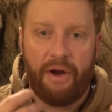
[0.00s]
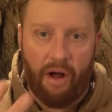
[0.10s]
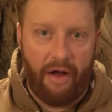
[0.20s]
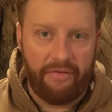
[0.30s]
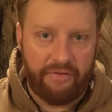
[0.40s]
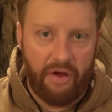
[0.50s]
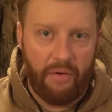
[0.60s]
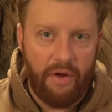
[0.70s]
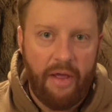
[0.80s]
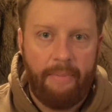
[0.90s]
but
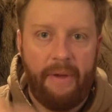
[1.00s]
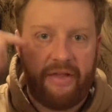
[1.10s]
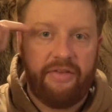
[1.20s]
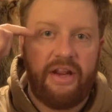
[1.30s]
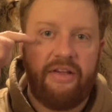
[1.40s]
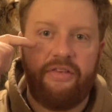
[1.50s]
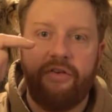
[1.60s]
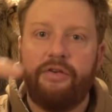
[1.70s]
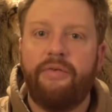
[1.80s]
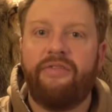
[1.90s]
also makes it
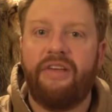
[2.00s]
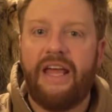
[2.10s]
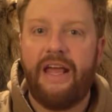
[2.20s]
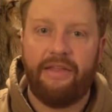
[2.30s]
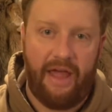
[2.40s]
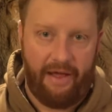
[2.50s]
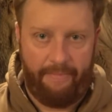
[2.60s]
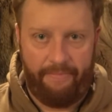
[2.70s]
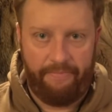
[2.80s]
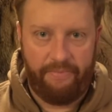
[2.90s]
easier to see
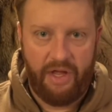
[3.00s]
them.